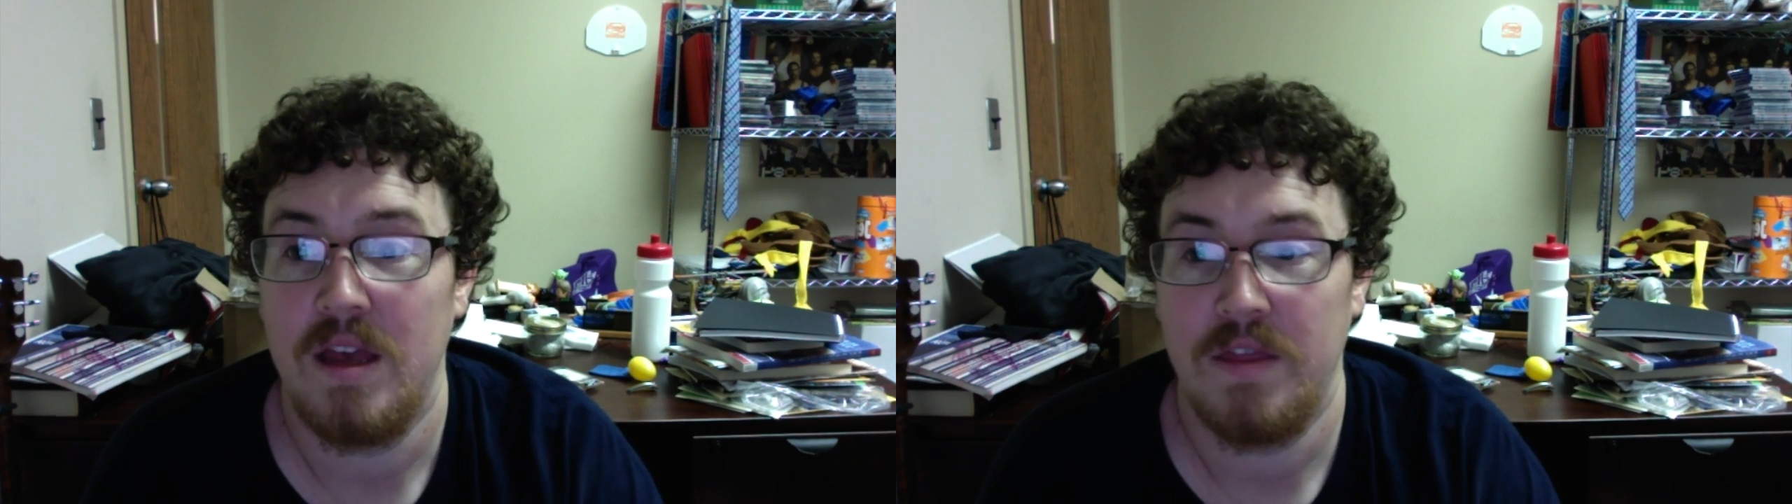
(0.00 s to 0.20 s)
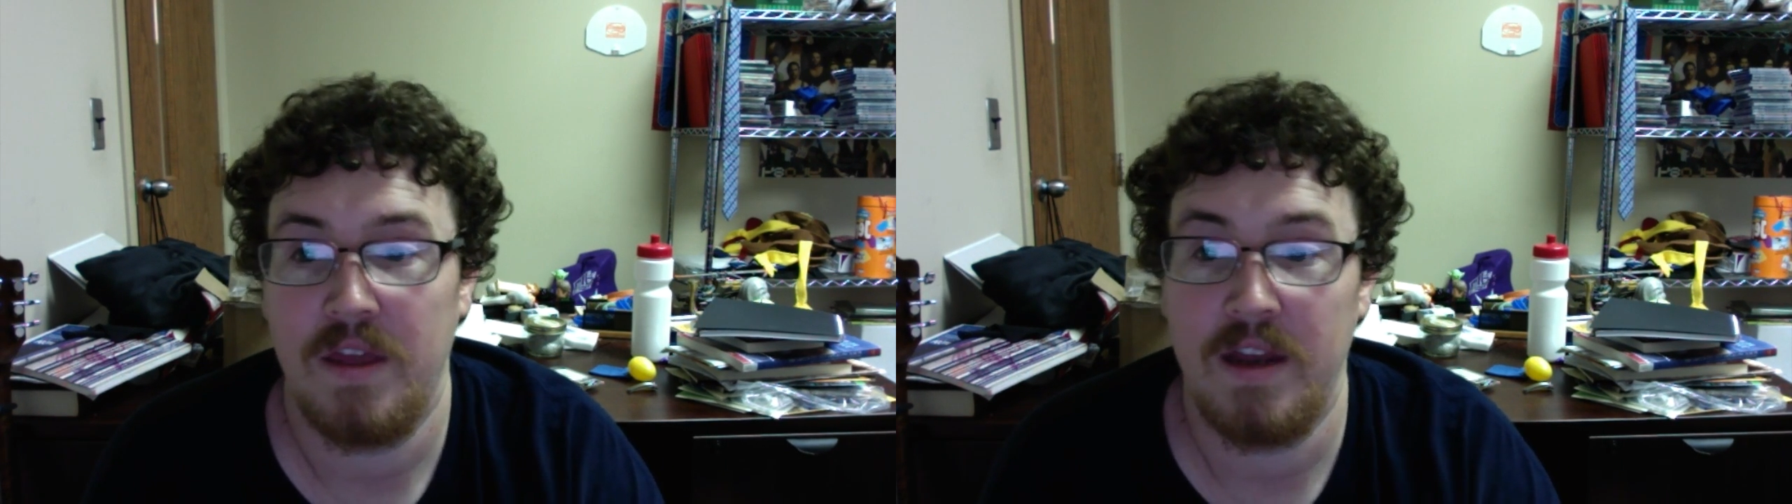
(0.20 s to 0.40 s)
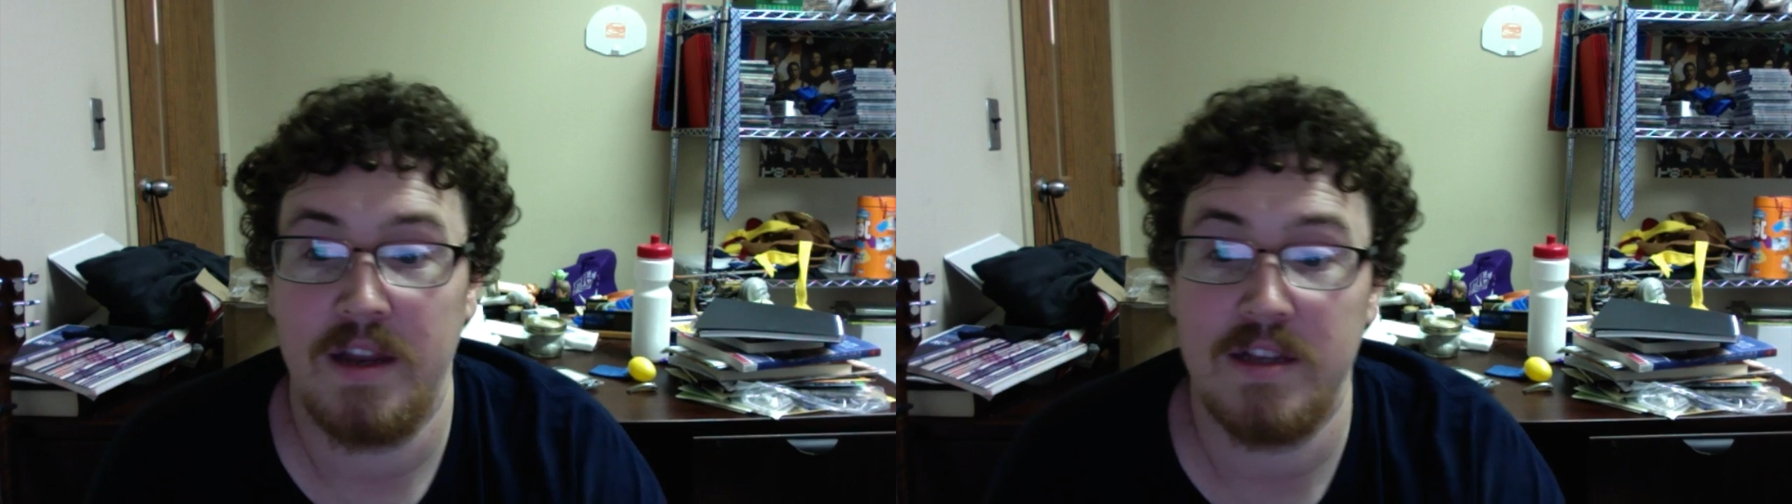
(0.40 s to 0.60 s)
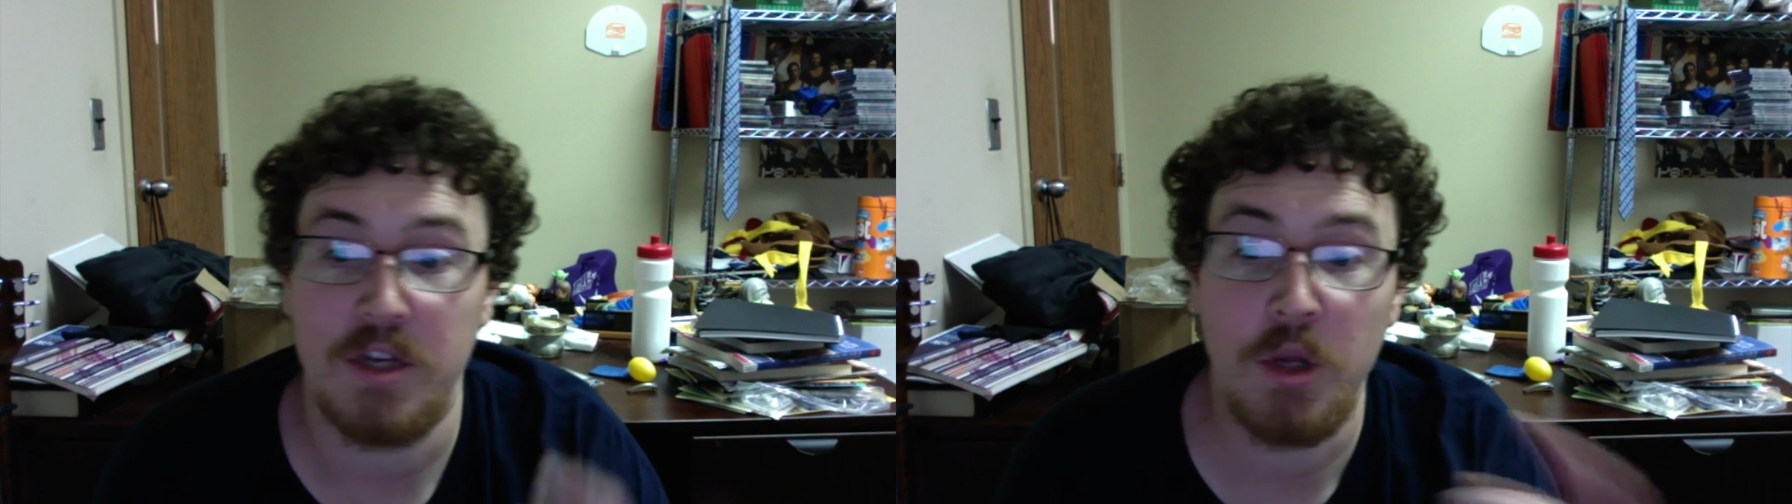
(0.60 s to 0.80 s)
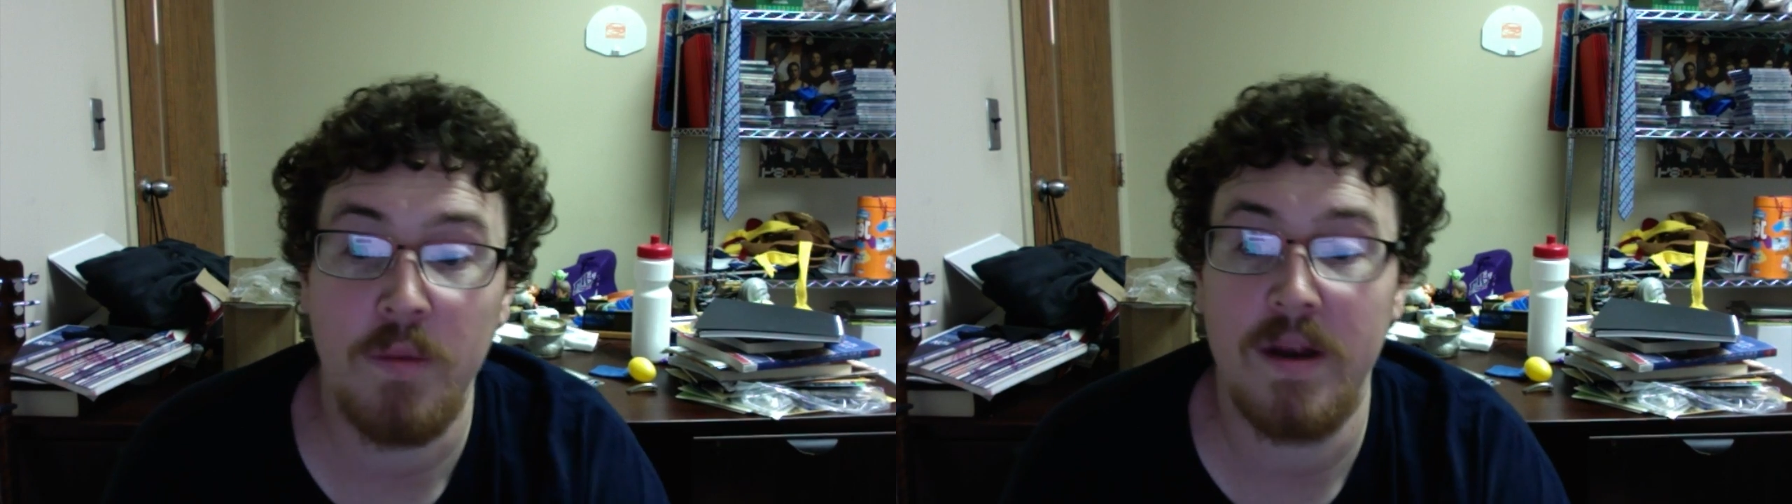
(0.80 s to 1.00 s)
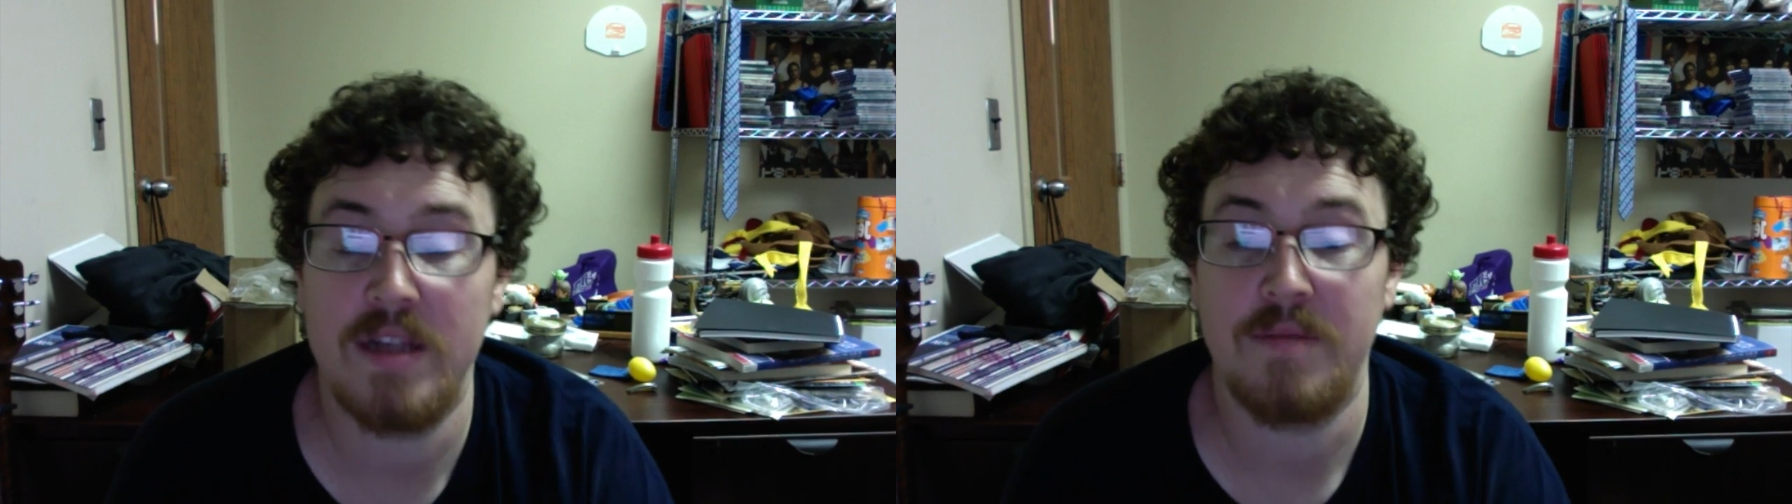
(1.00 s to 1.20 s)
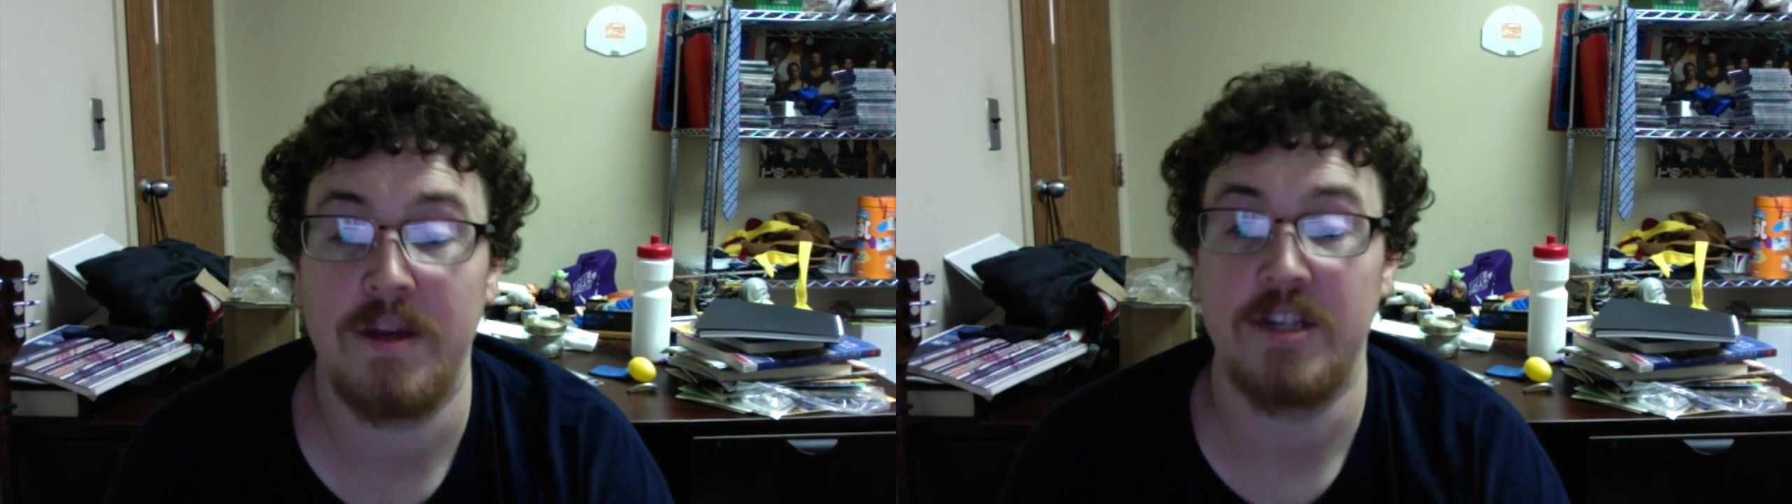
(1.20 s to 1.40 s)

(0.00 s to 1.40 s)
it is a 2-minute speech.